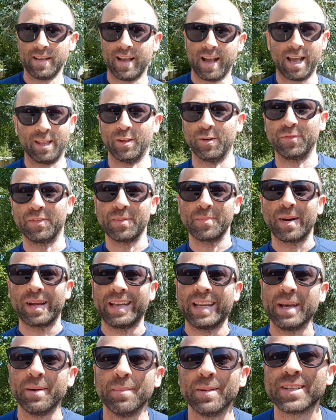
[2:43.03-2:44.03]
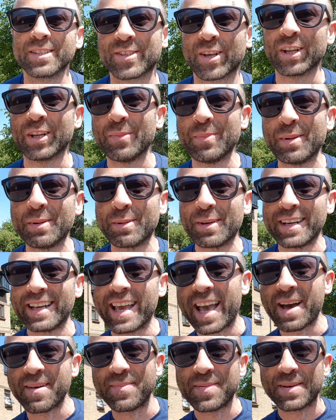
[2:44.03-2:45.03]
I don't think my neighbor is gonna be really
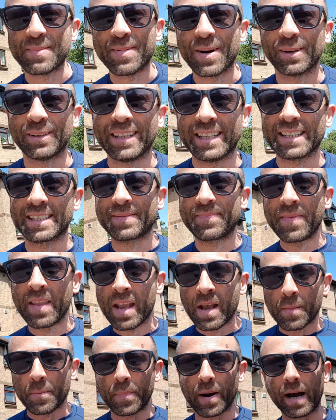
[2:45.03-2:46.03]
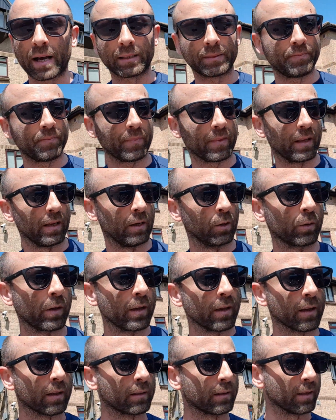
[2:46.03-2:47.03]
happy about this, but
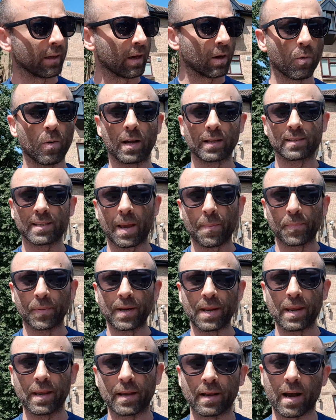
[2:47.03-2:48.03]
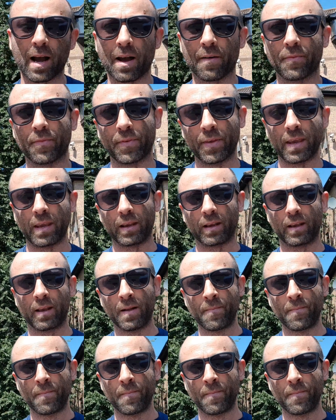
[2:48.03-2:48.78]
looking at what's happening, I think